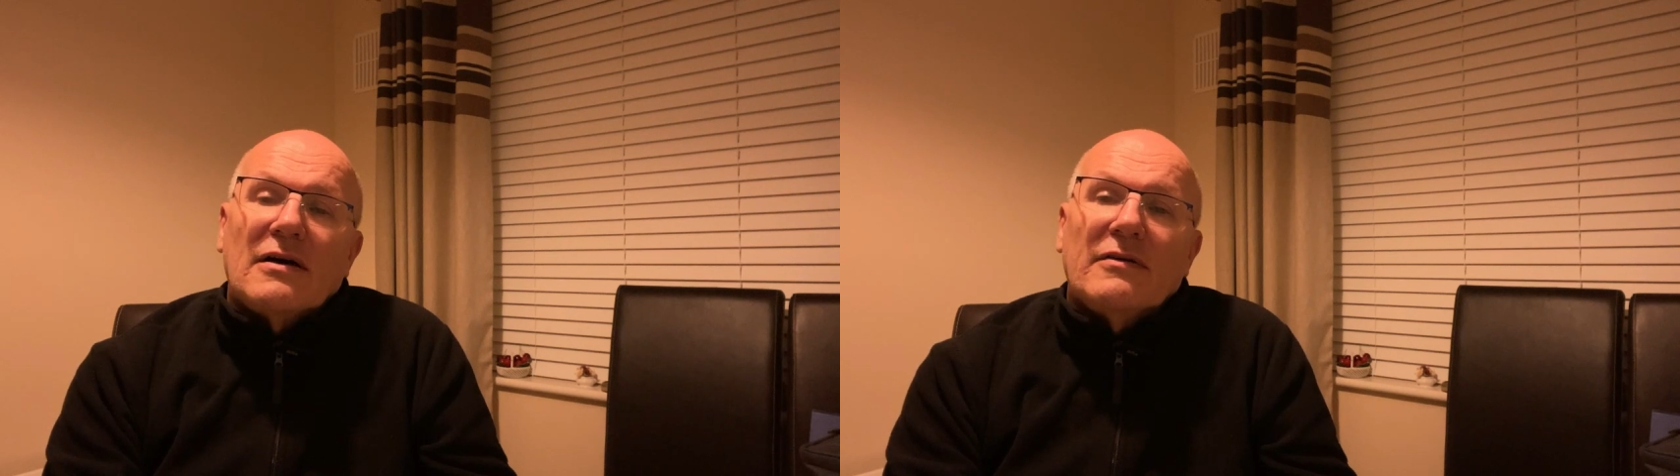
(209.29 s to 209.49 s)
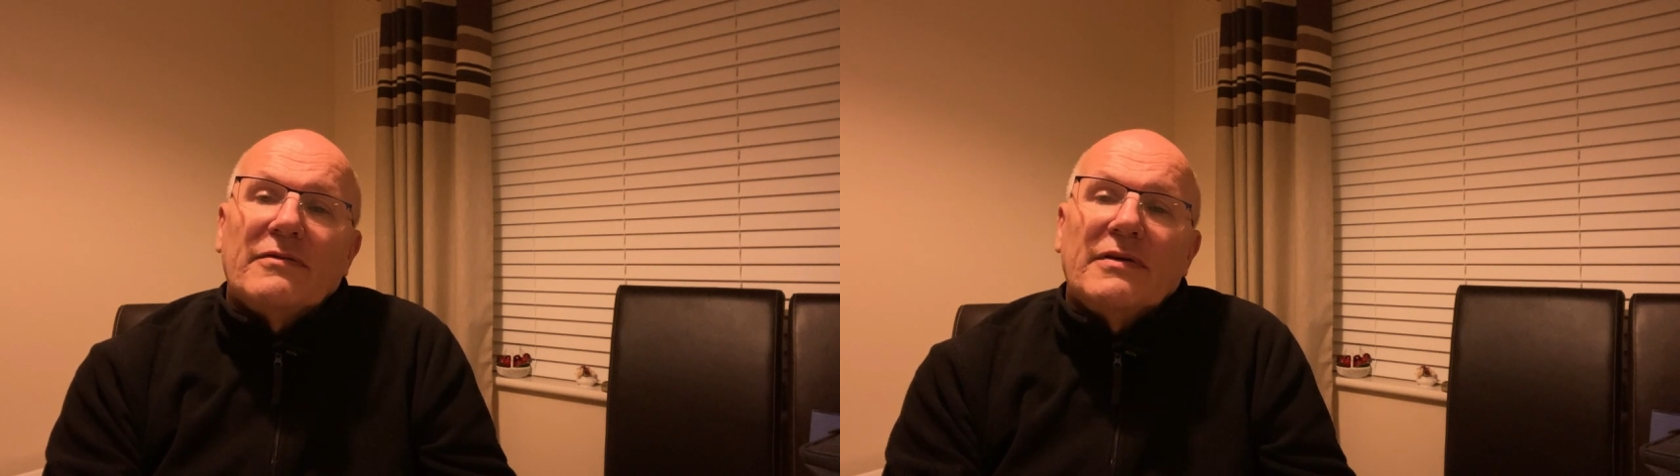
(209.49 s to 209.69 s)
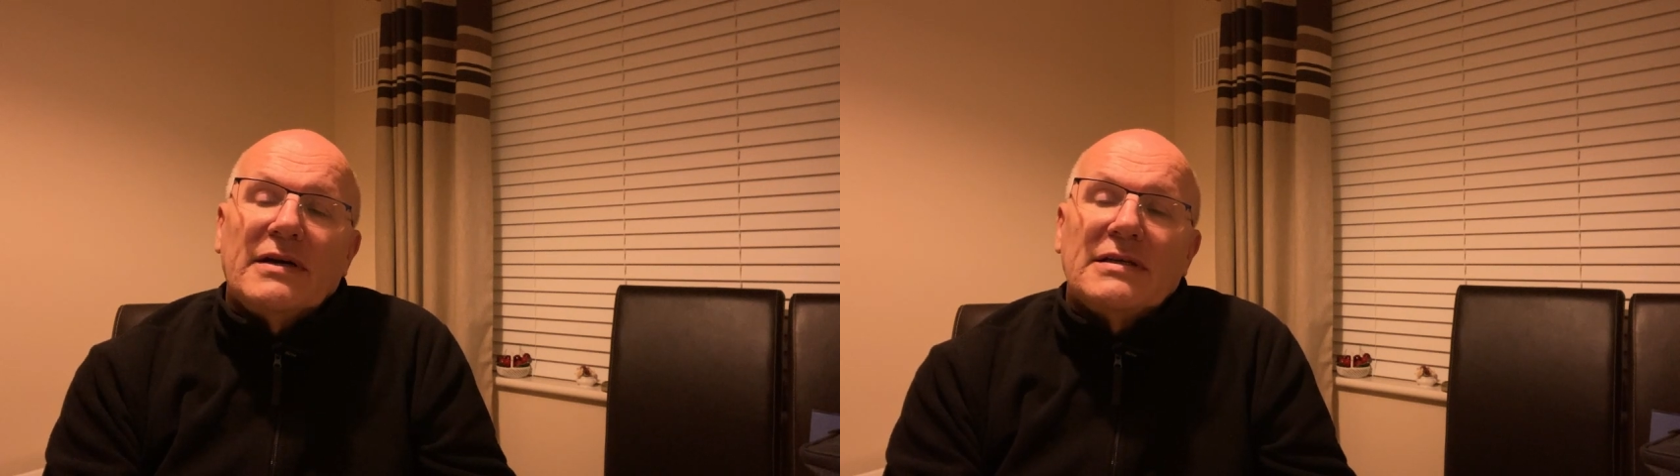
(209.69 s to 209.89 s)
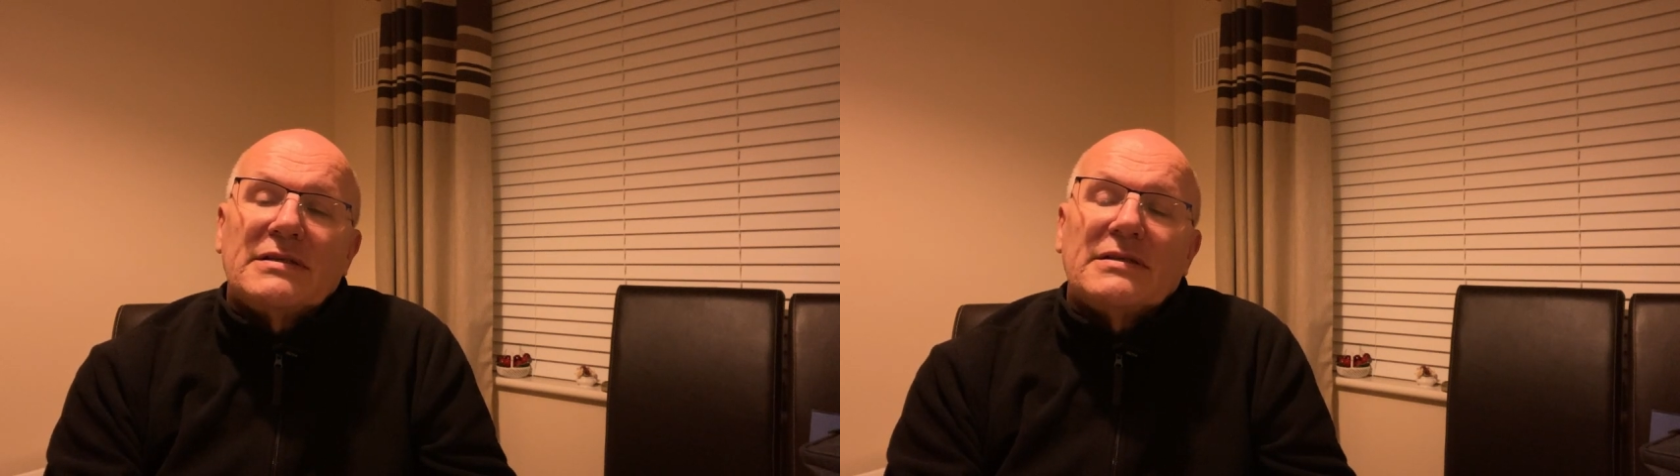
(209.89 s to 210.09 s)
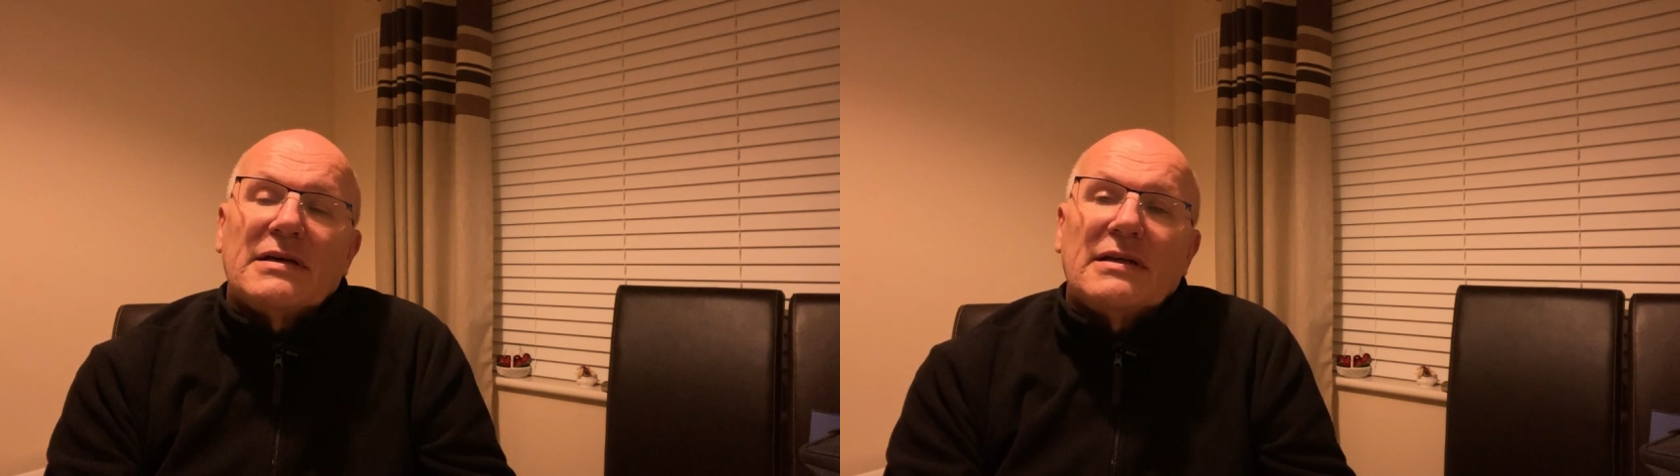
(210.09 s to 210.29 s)
of
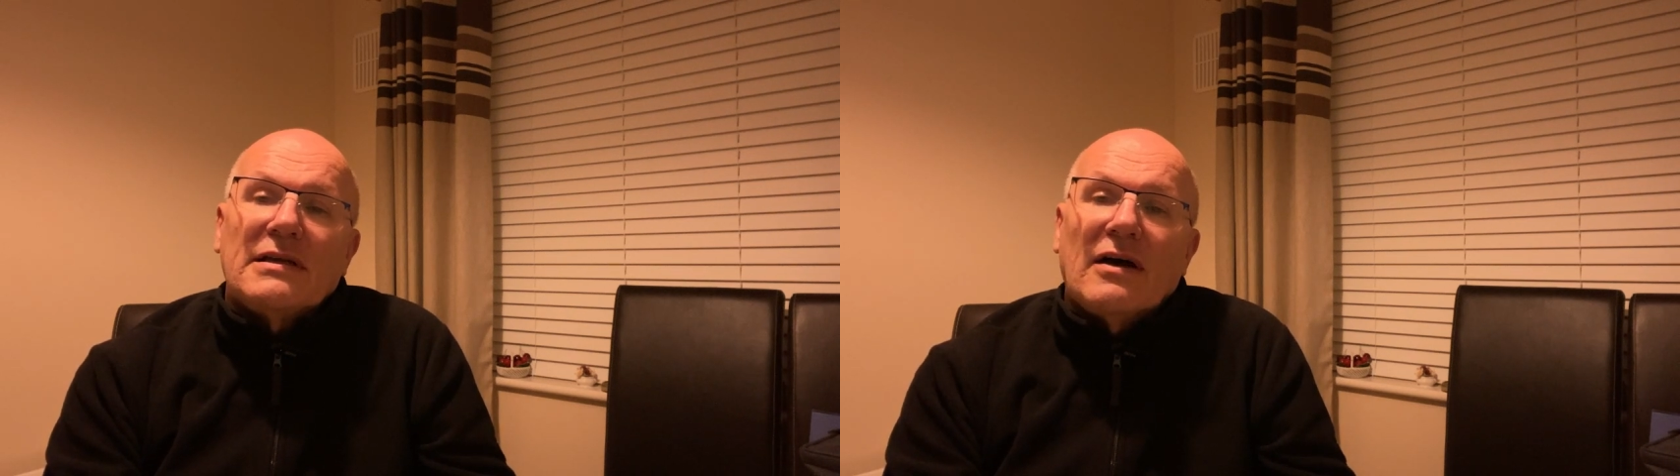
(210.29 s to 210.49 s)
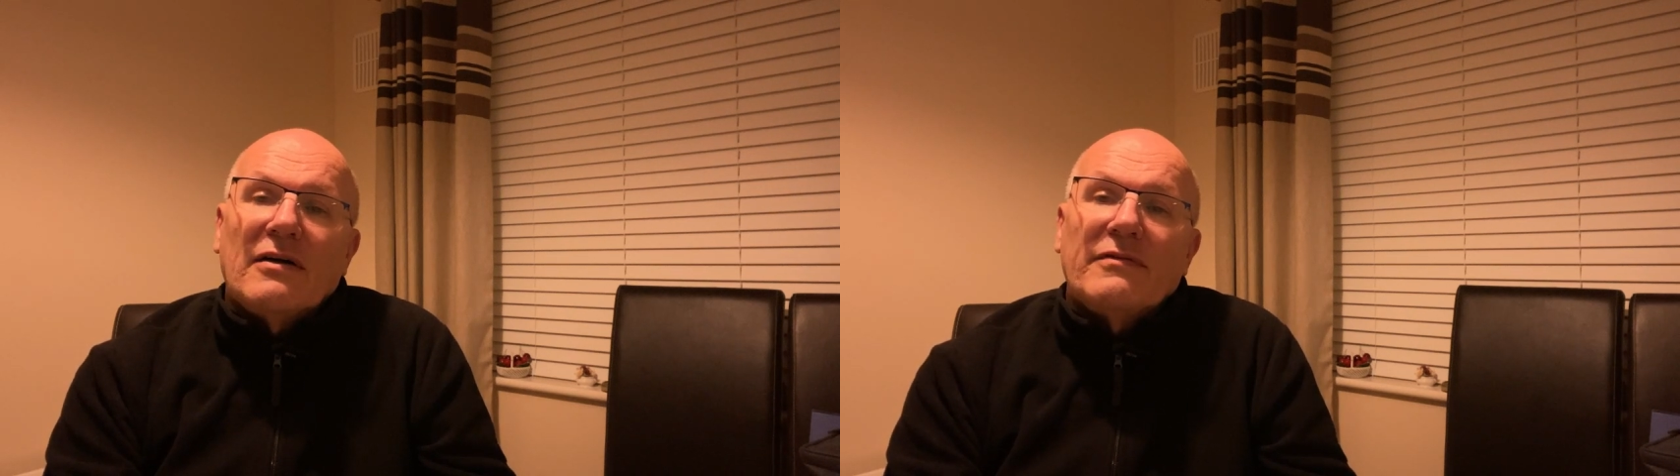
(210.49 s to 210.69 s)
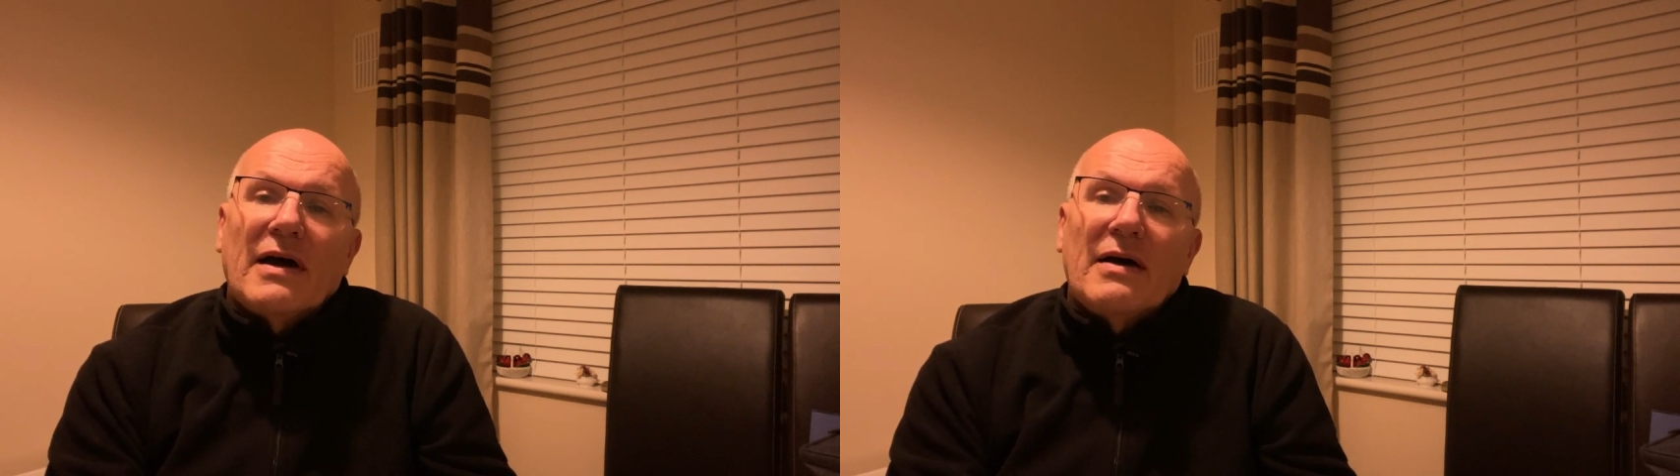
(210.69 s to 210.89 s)
his love